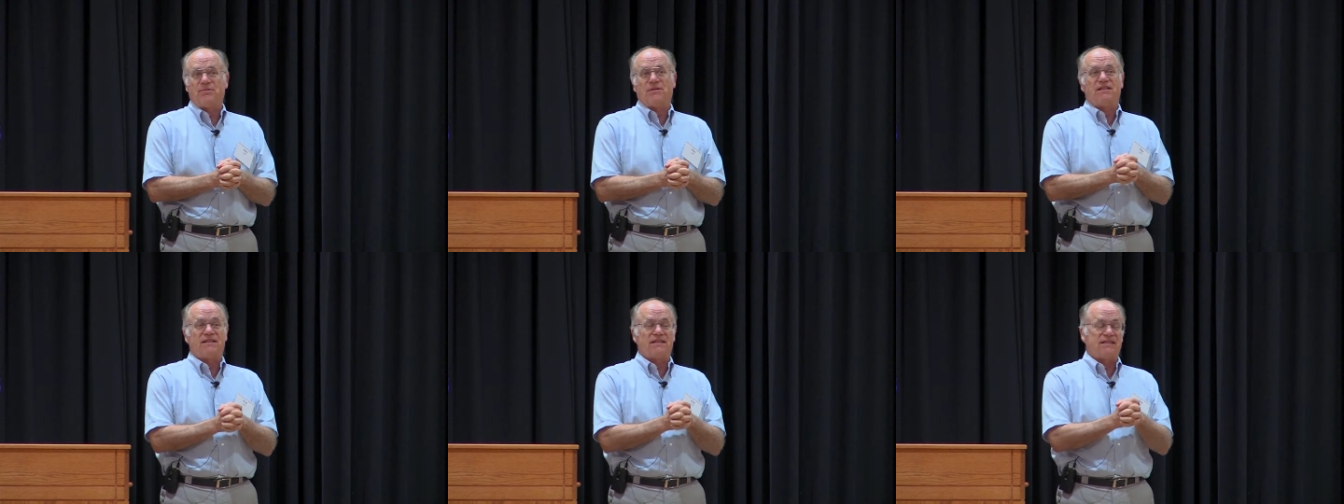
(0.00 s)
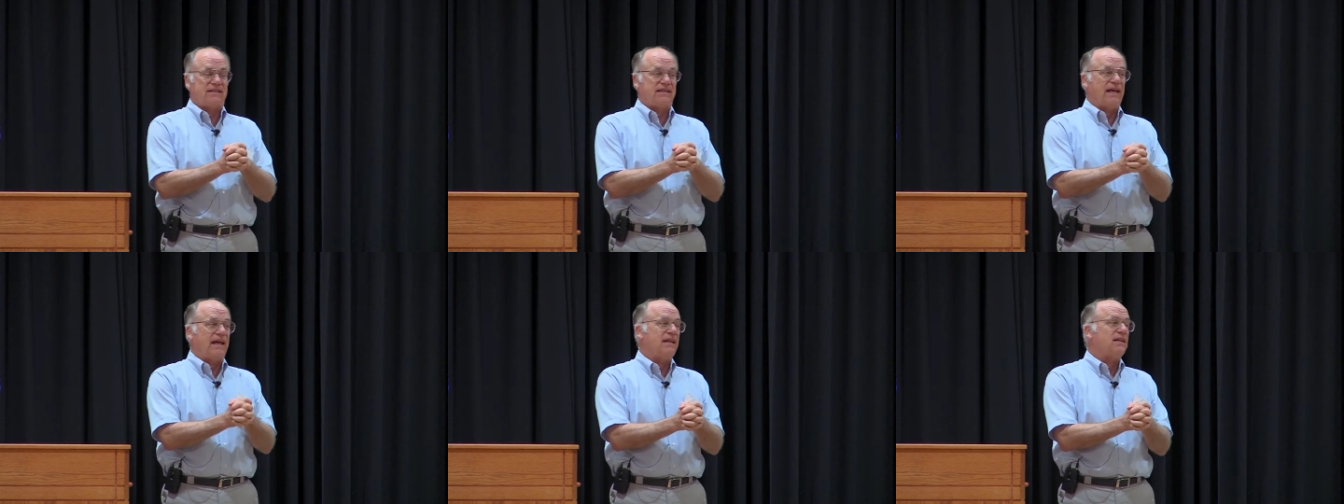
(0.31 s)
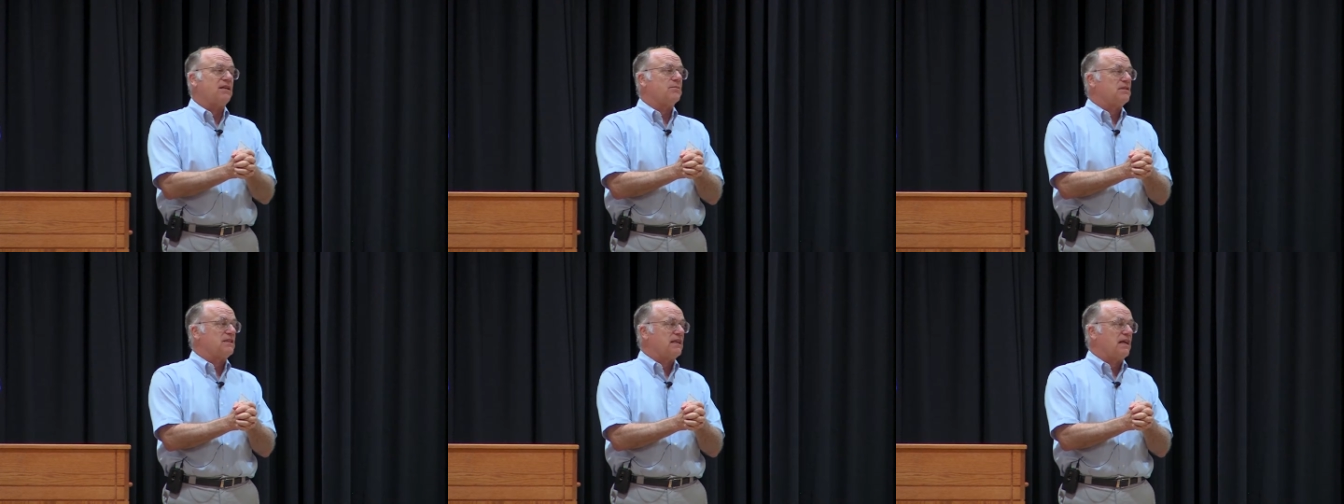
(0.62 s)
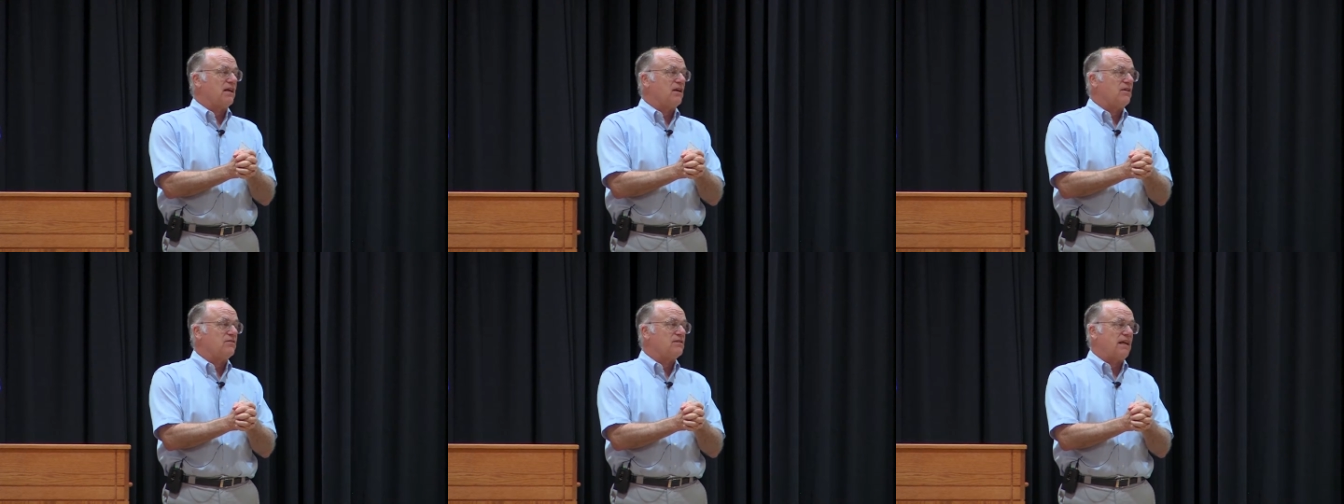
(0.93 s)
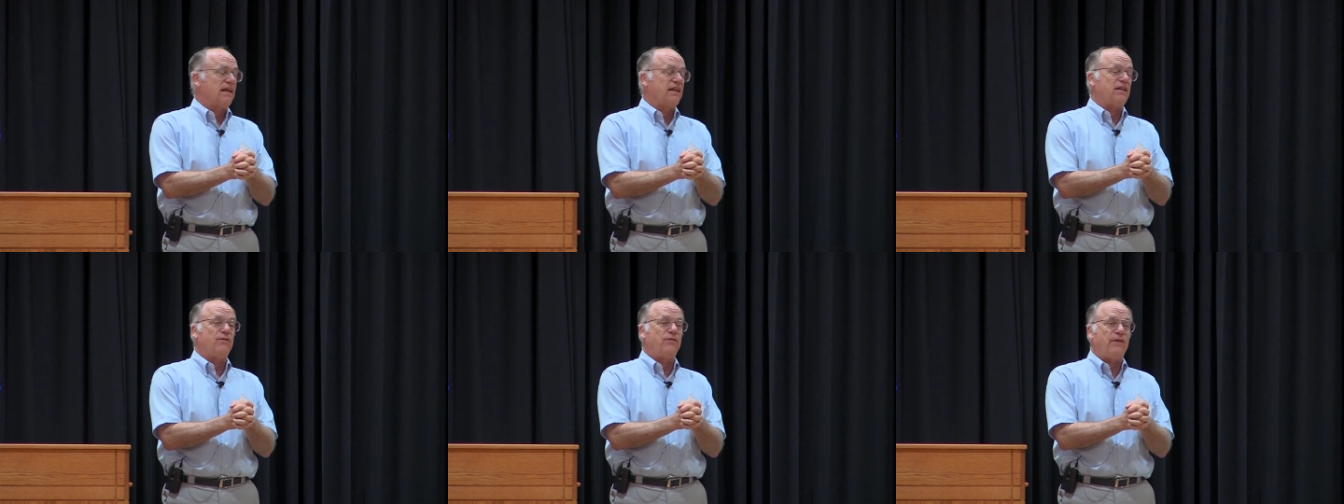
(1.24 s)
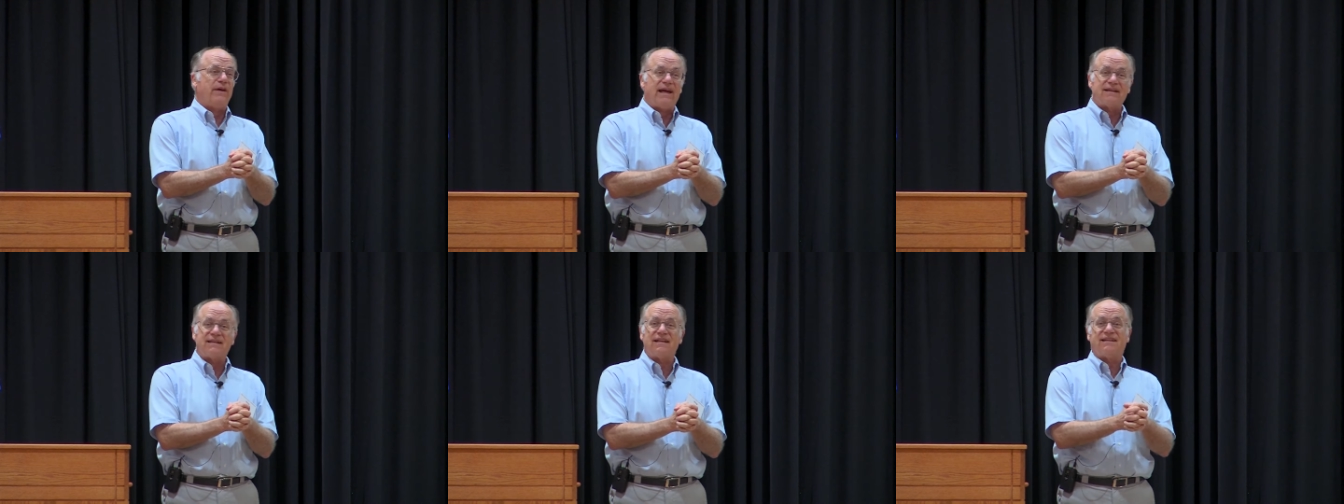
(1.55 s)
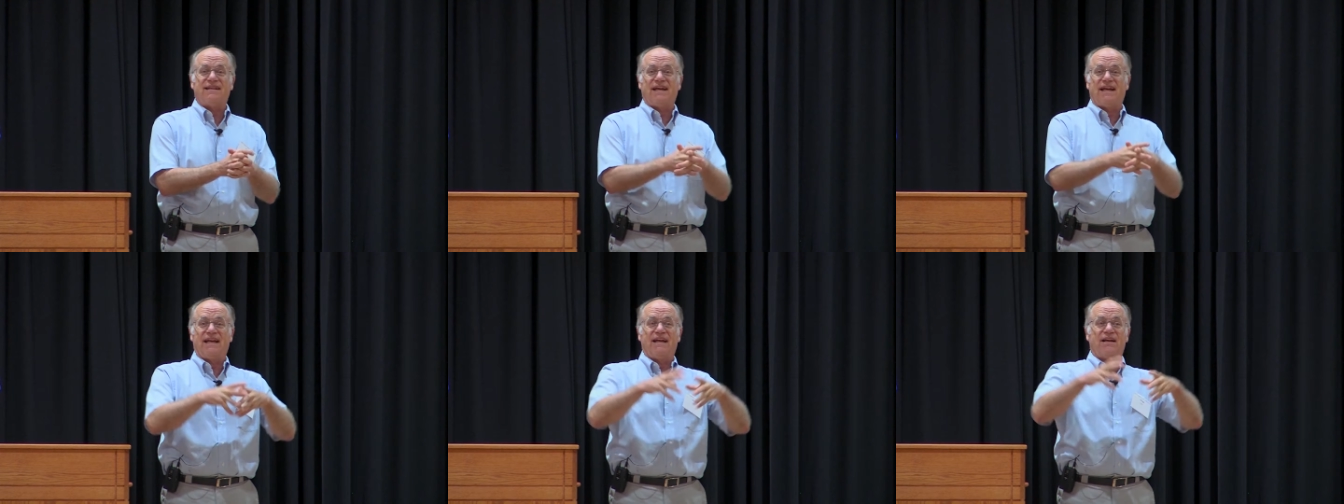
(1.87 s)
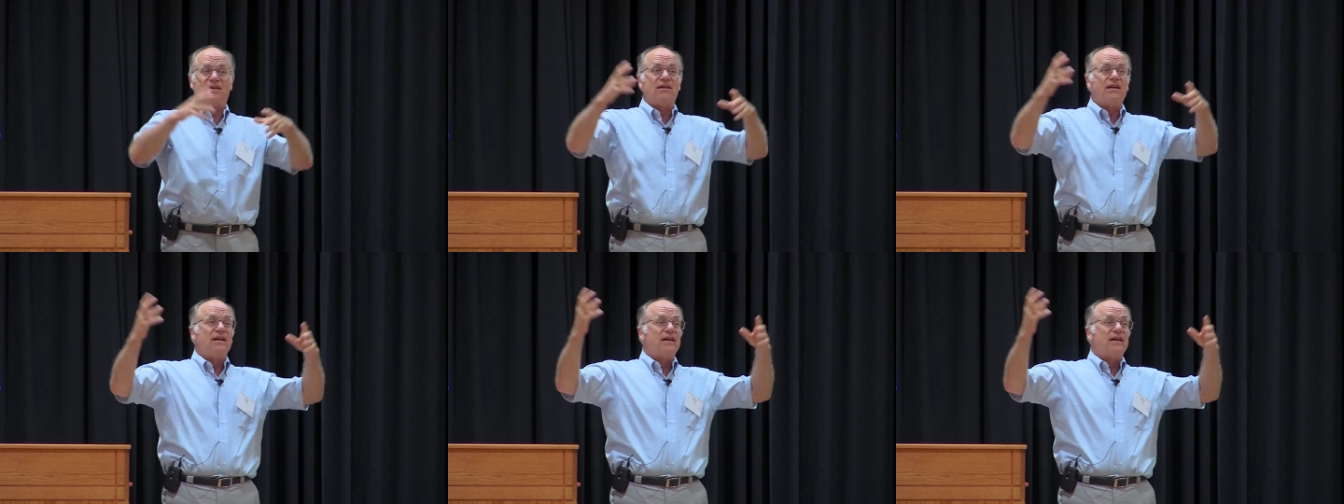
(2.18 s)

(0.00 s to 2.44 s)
to sustain themselves, and the fact that they